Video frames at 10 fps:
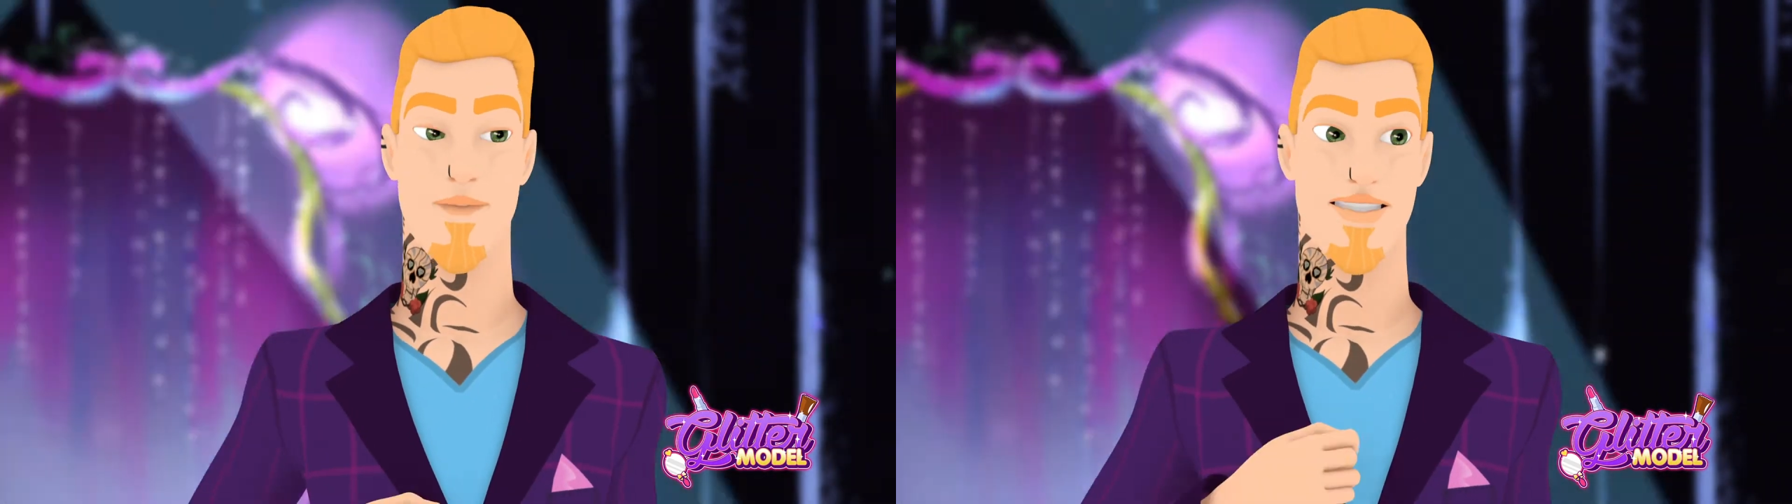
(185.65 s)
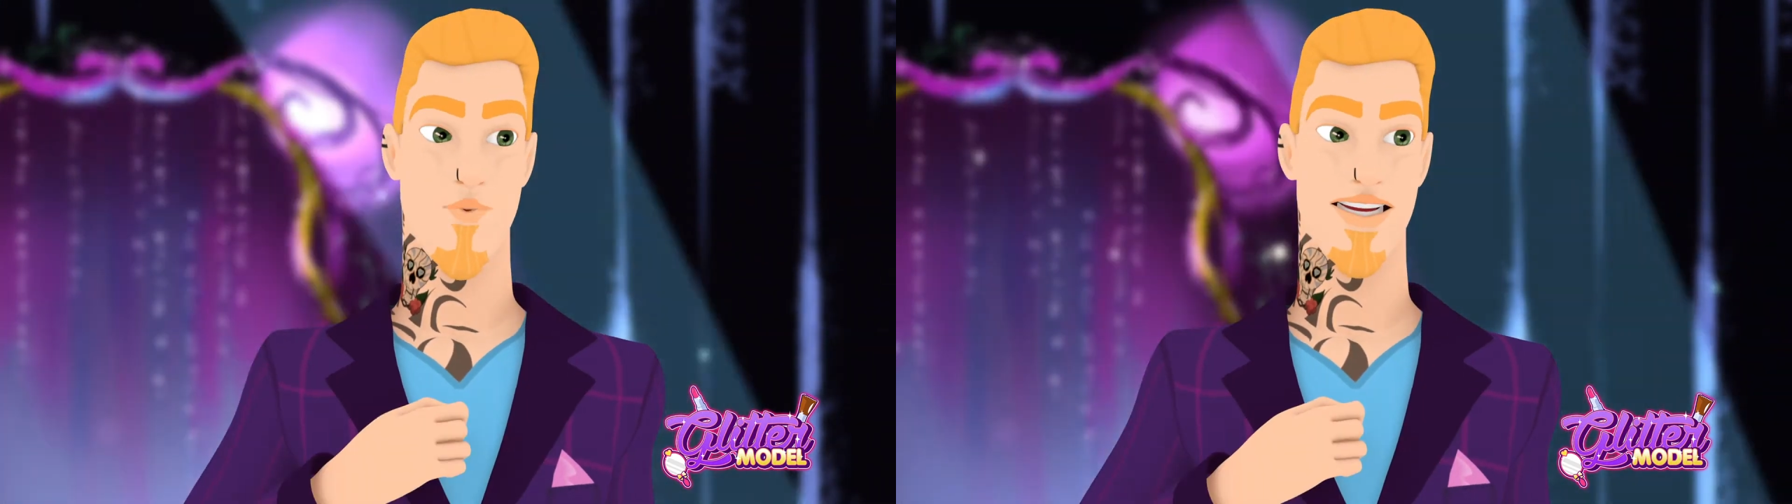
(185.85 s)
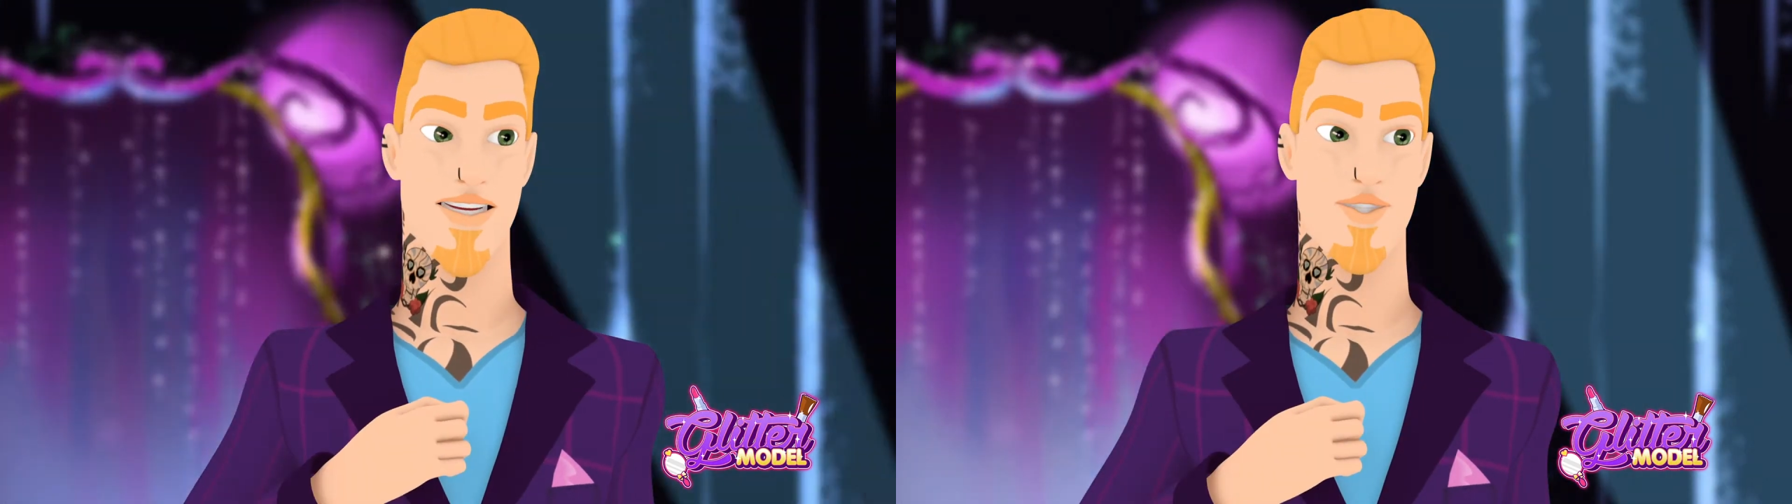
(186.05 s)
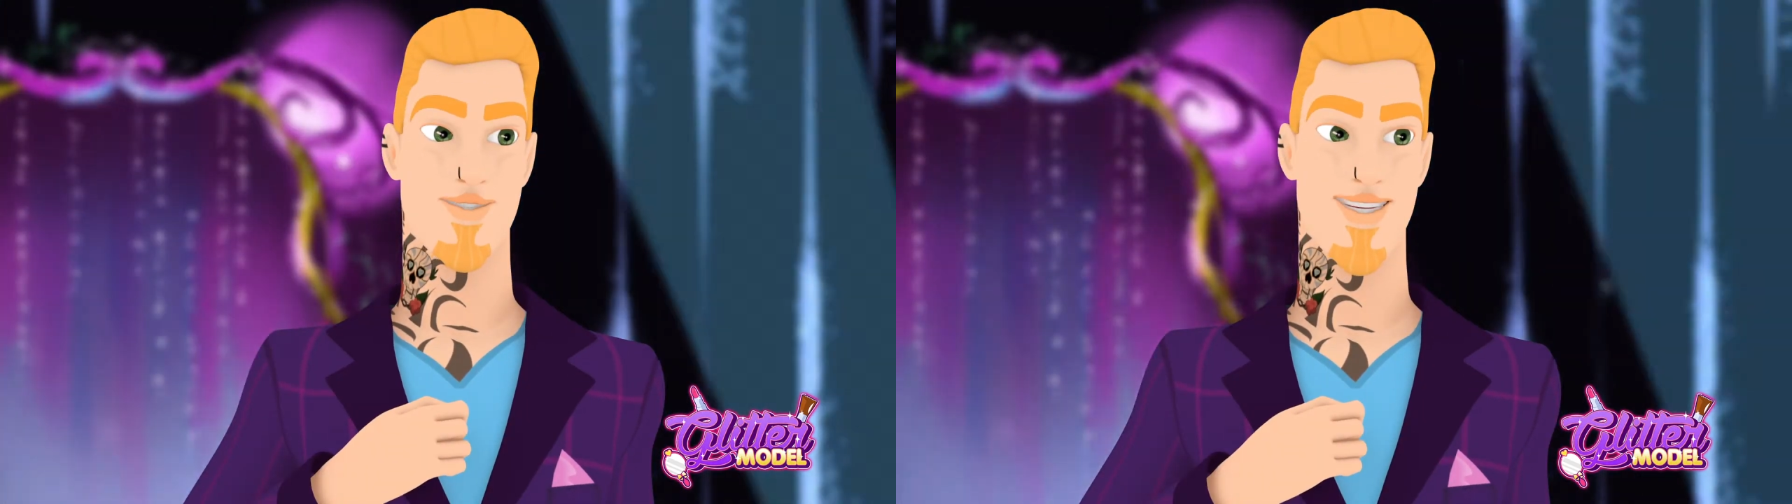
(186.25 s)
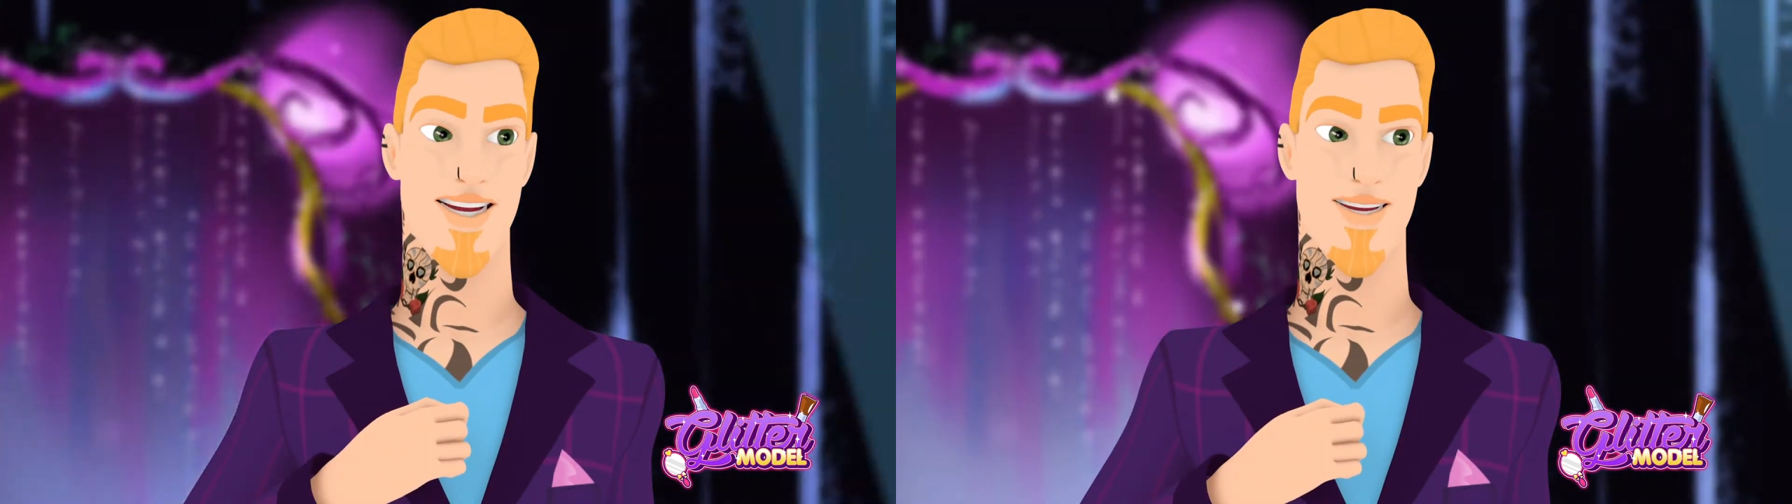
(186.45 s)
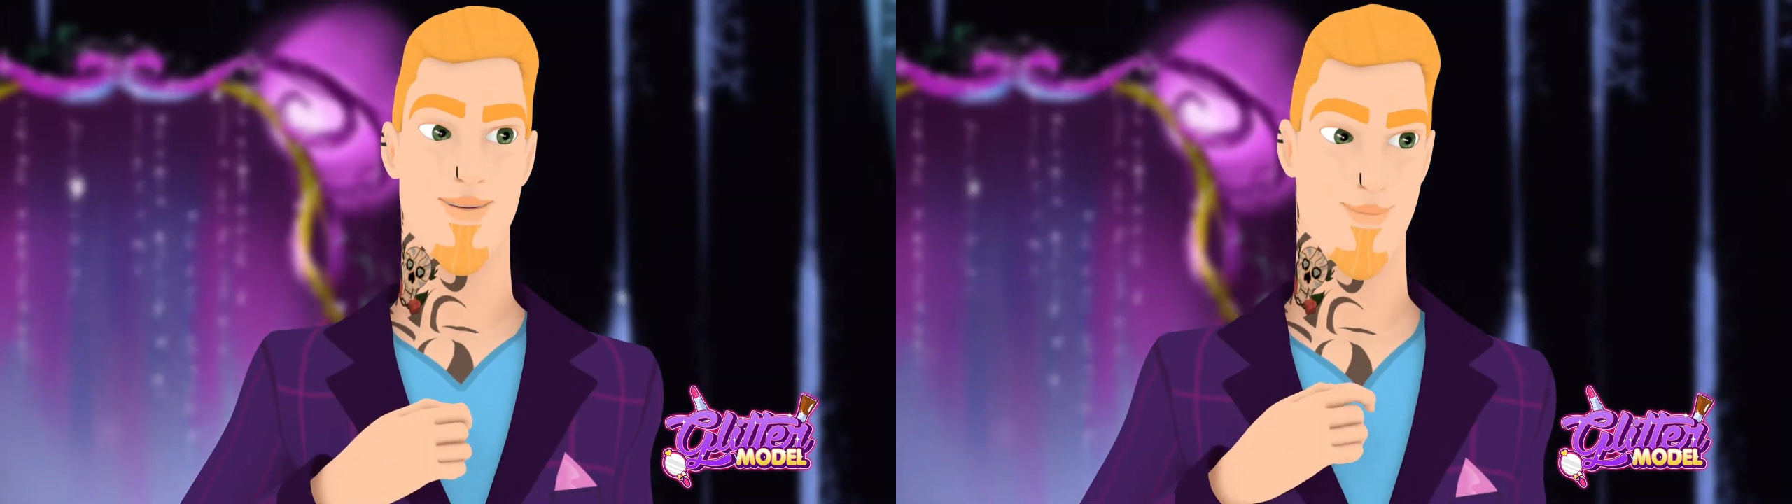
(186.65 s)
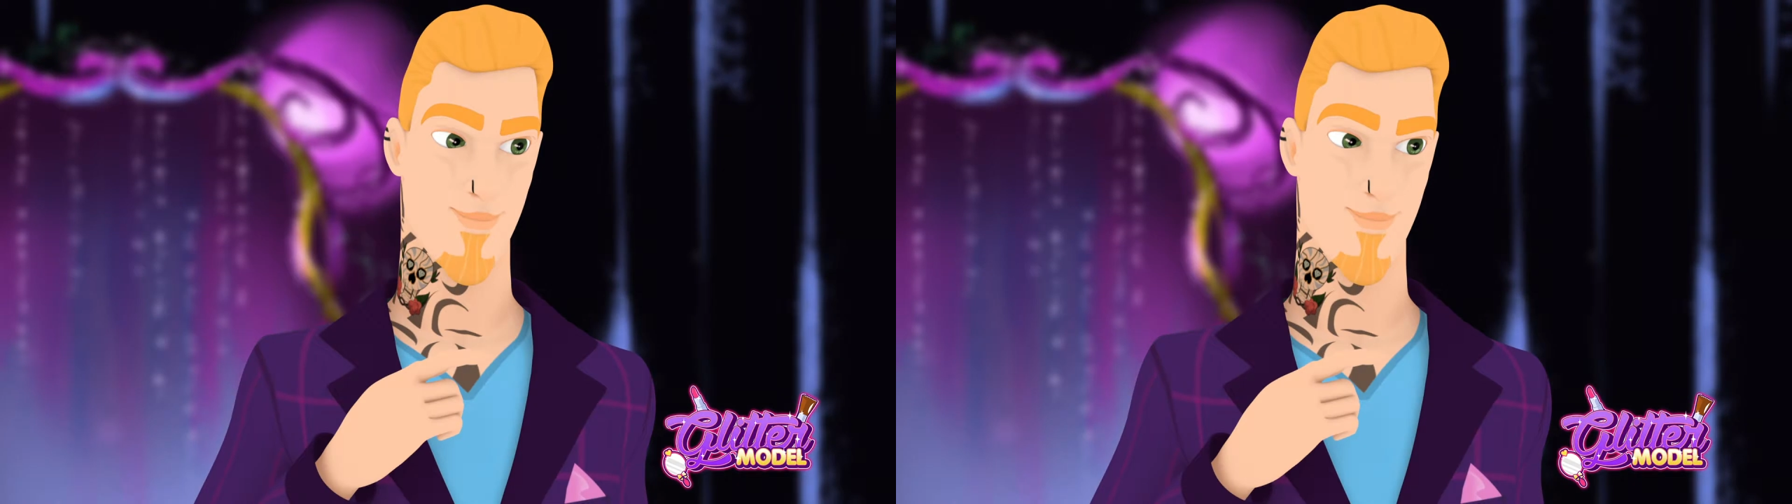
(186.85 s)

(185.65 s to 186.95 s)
lives a bright day today,